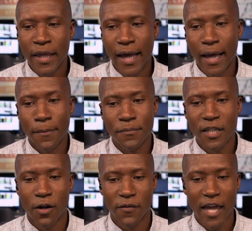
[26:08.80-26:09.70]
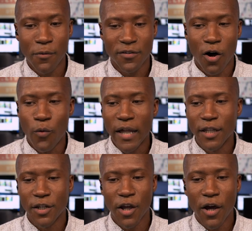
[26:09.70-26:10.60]
You know, that was all well
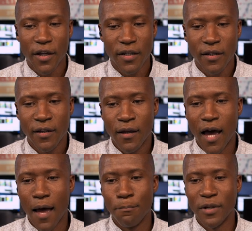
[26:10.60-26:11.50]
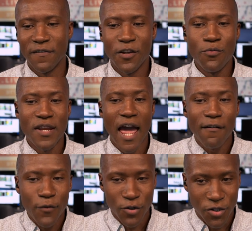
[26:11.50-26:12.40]
and good. But if you
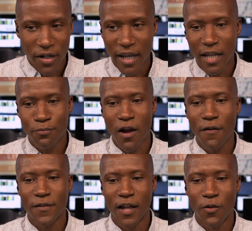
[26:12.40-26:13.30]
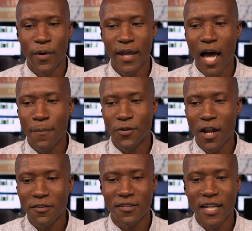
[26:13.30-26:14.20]
never took any profit on the way up, you're
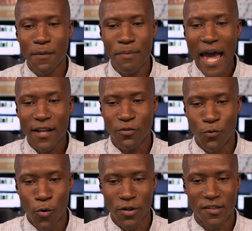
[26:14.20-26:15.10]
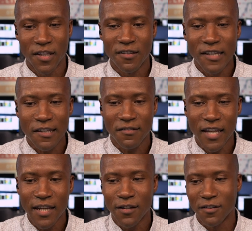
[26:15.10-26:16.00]
now sitting back towards this
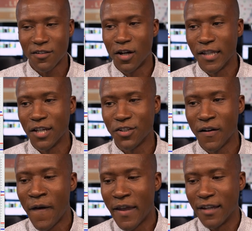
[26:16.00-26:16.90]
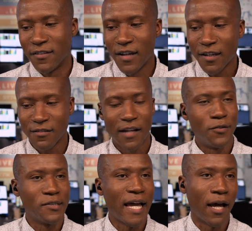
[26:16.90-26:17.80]
16 consolidation as the next
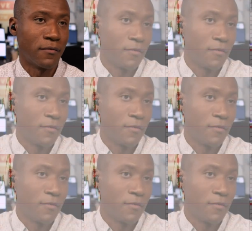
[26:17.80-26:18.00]
level down.